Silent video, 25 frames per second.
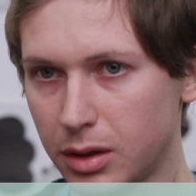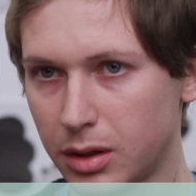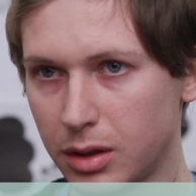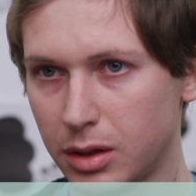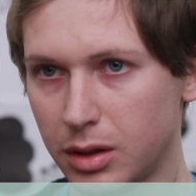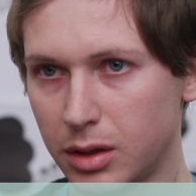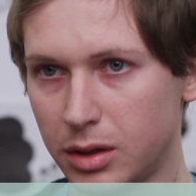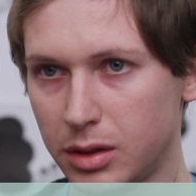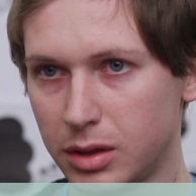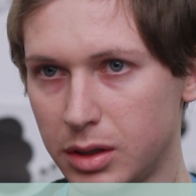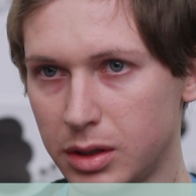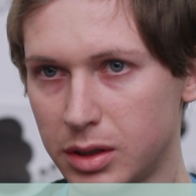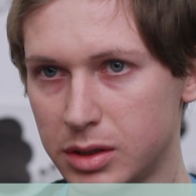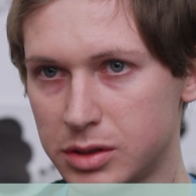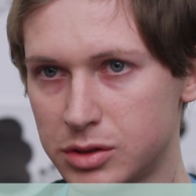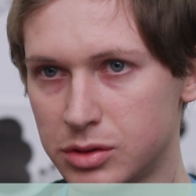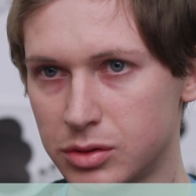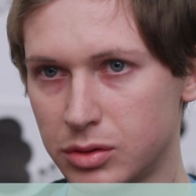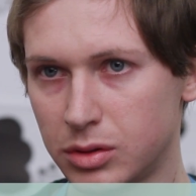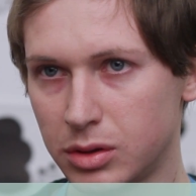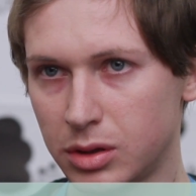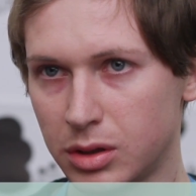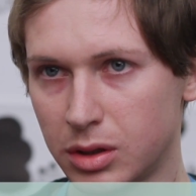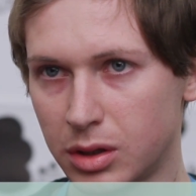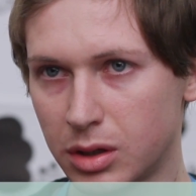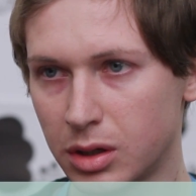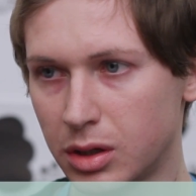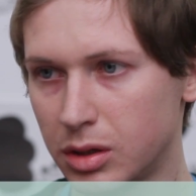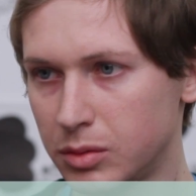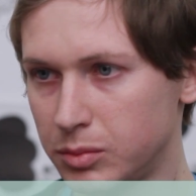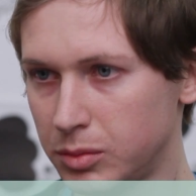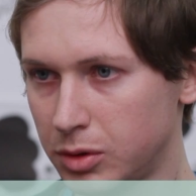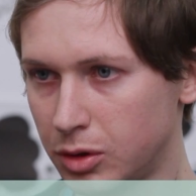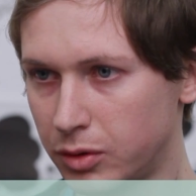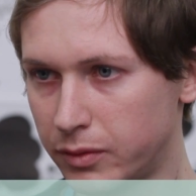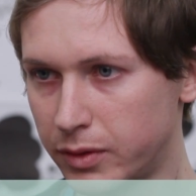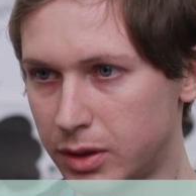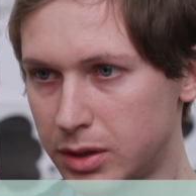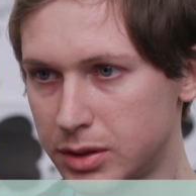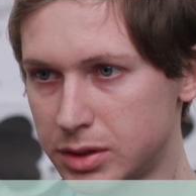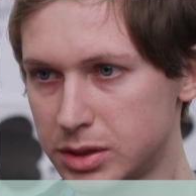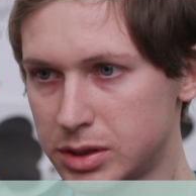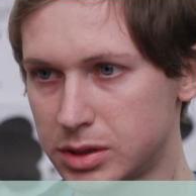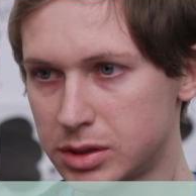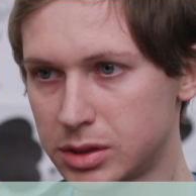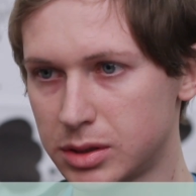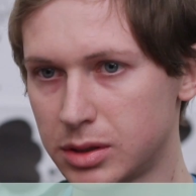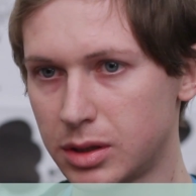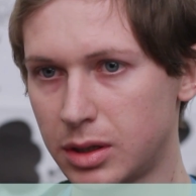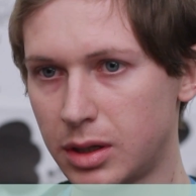in the Estonian Academy of Arts,